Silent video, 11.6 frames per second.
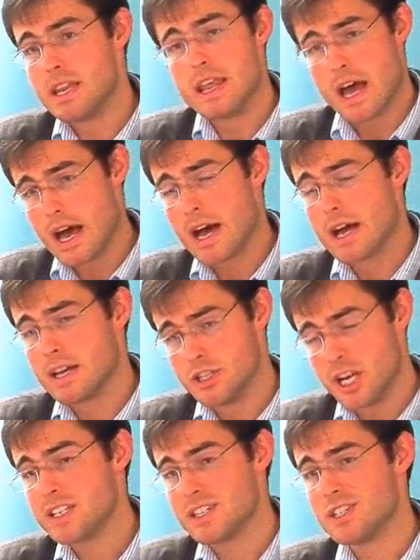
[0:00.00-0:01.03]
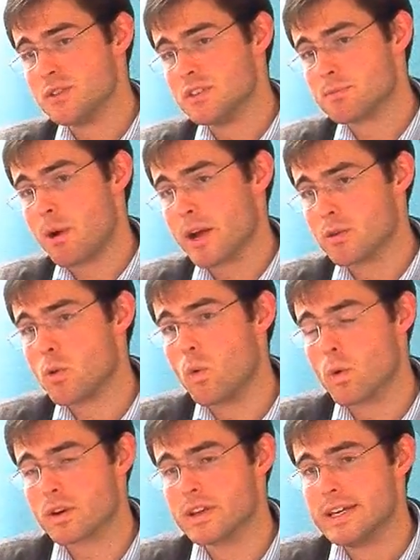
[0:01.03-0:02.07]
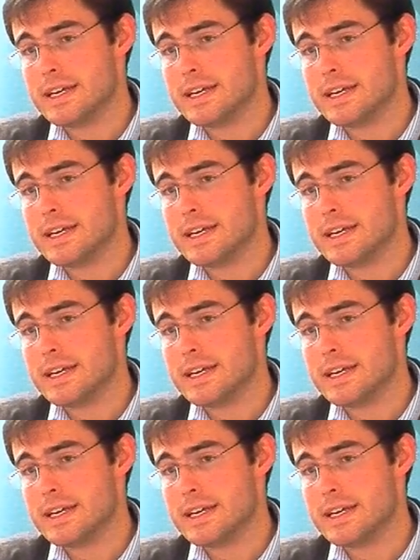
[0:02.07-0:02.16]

adjacent to the spinal cord.